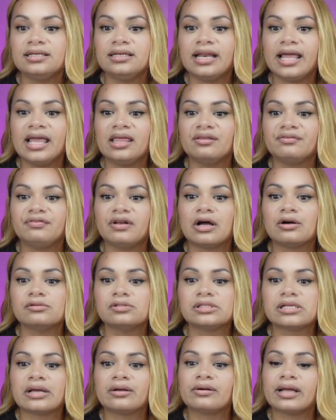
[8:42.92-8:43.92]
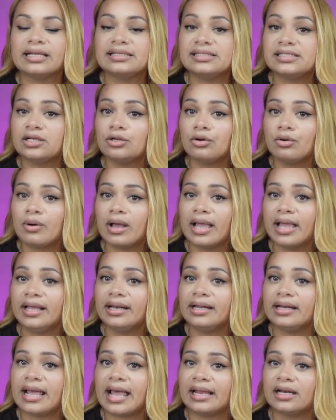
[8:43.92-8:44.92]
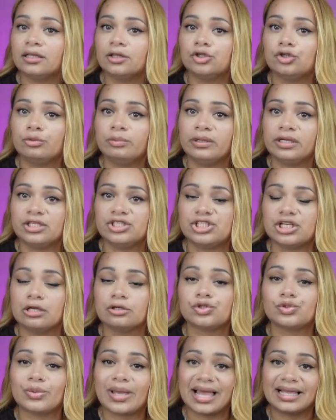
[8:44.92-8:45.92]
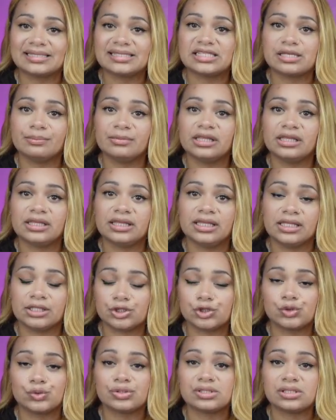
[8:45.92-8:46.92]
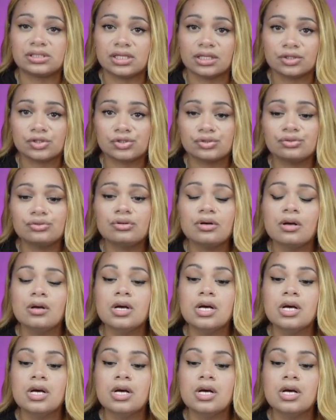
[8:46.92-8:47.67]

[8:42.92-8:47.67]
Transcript: lay the flowers down, I did go ahead and add a little bit of gel so I had something to stick to.